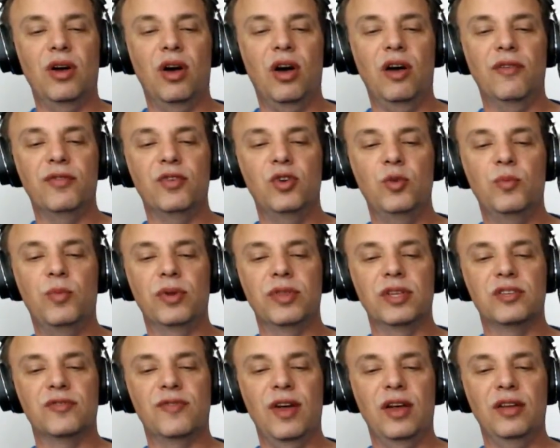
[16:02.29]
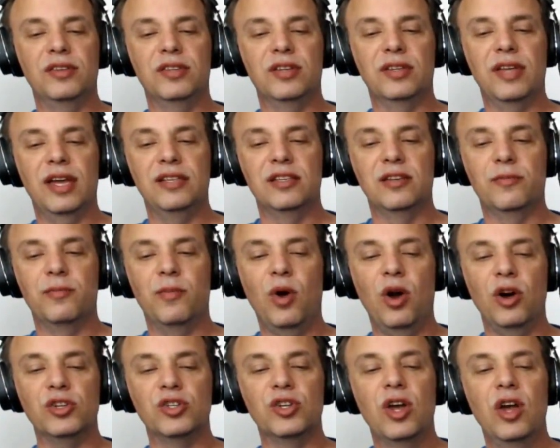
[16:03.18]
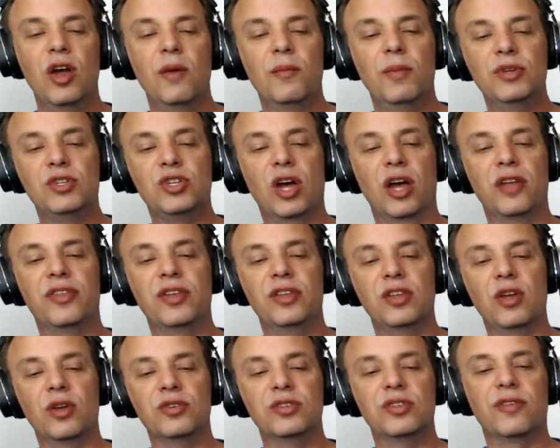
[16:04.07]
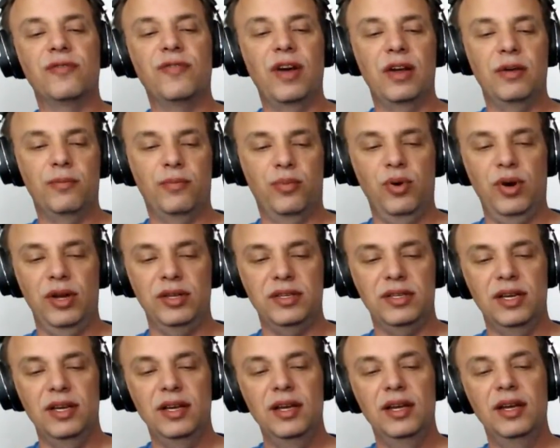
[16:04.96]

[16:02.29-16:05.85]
off coupon that's valid until the end of March. But Jonathan knows the fine print.